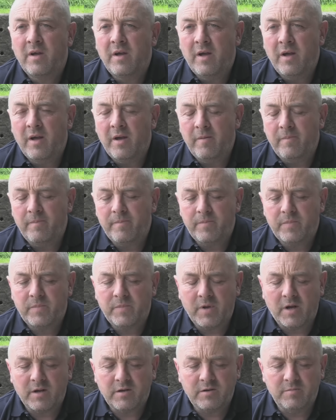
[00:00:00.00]

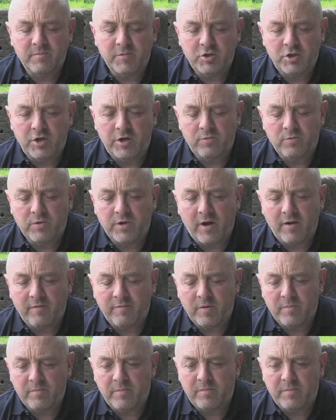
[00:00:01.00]
That machine would have
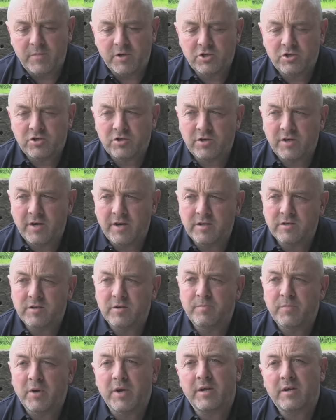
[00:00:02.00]
a much greater
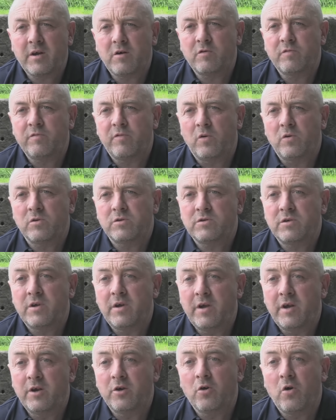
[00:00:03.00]
breakout force
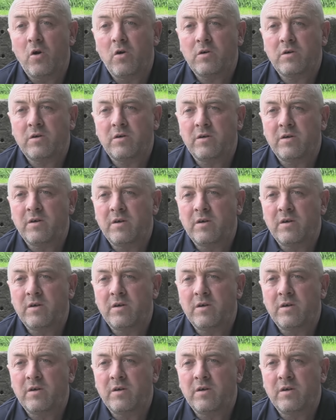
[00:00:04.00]
in rock